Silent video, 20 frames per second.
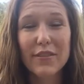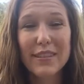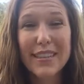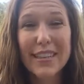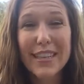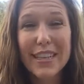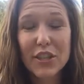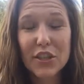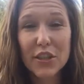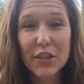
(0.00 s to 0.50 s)

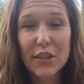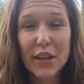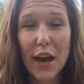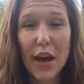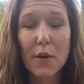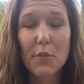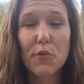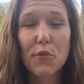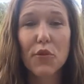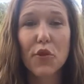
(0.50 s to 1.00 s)
teaching
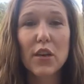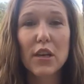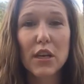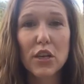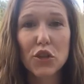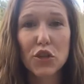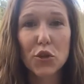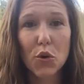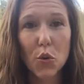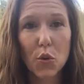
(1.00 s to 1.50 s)
time for
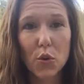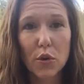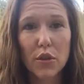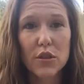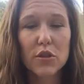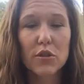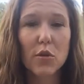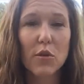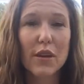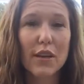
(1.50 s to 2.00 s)
each course,
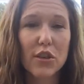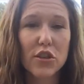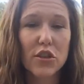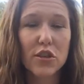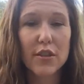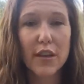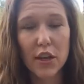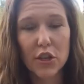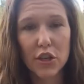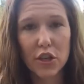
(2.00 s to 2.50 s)
so each
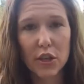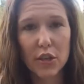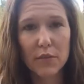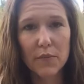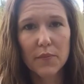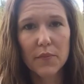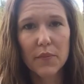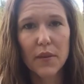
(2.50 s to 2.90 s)
section.